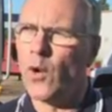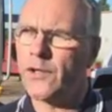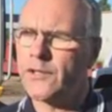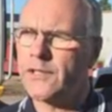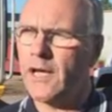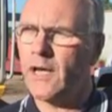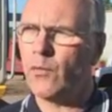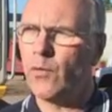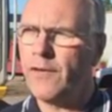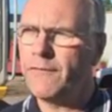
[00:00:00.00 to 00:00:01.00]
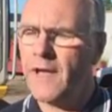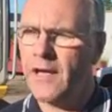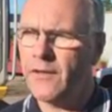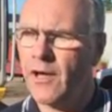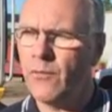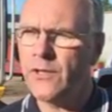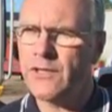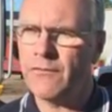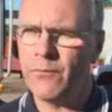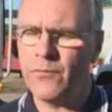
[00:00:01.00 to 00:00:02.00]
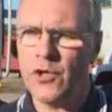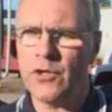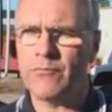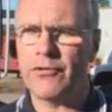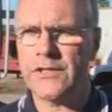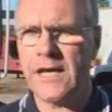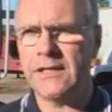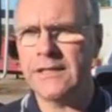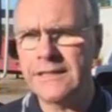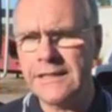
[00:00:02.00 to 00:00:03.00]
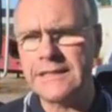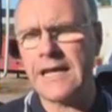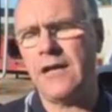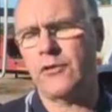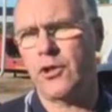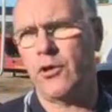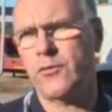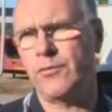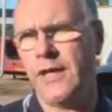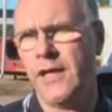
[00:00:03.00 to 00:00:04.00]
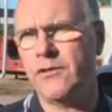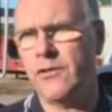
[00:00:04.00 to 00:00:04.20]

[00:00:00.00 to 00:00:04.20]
What we've found though is if you can present a detailed cost plan